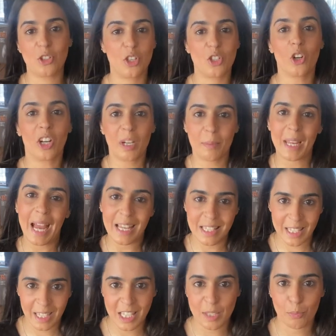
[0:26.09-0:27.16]
So it's not going to be as
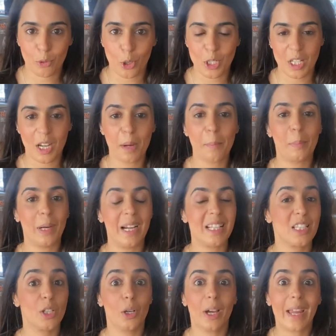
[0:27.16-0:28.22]
thick as a paratha,
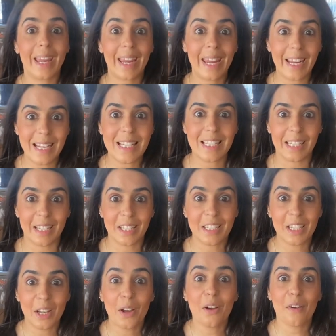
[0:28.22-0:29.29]
but
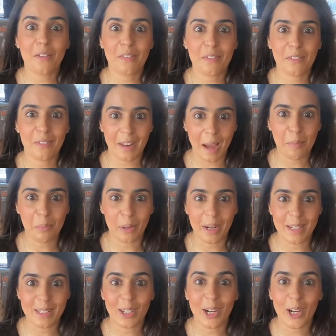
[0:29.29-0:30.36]
Indian
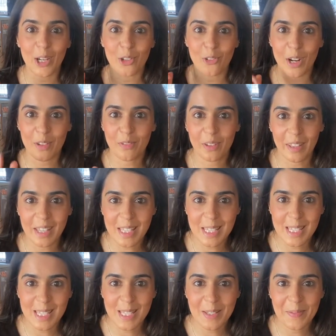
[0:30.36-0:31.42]
flatbread. Are you ready for
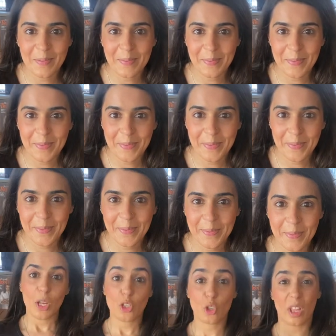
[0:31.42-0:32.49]
this?
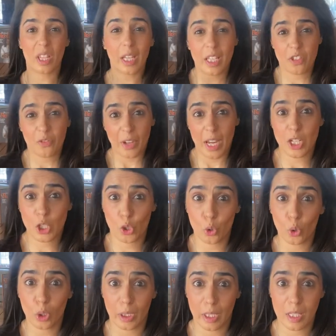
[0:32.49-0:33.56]
So I think it's fair to
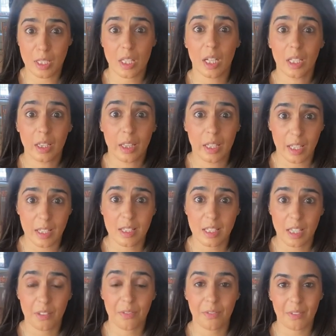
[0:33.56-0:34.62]
call this a
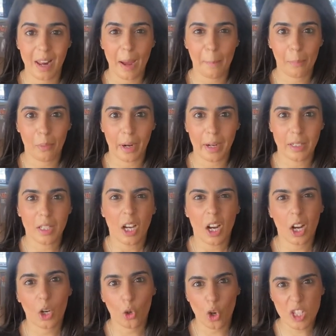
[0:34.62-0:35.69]
Desi flatbread,
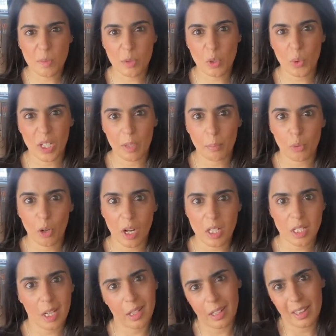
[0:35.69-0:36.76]
a cross between a
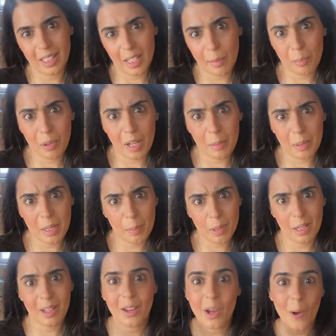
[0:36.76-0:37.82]
paratha and a thepla
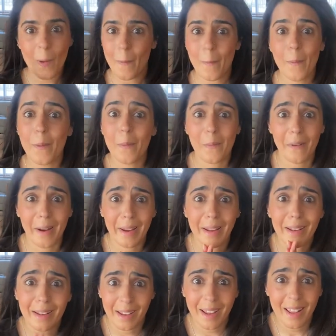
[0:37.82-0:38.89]
maybe.
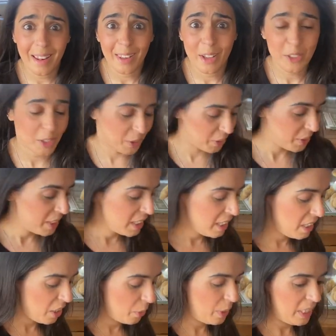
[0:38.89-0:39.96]
Right, let's go.
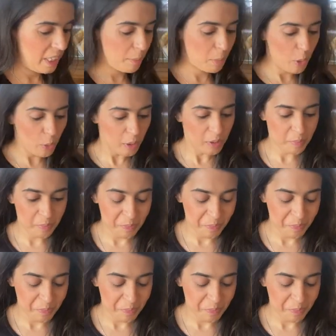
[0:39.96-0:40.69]
We need a bowl.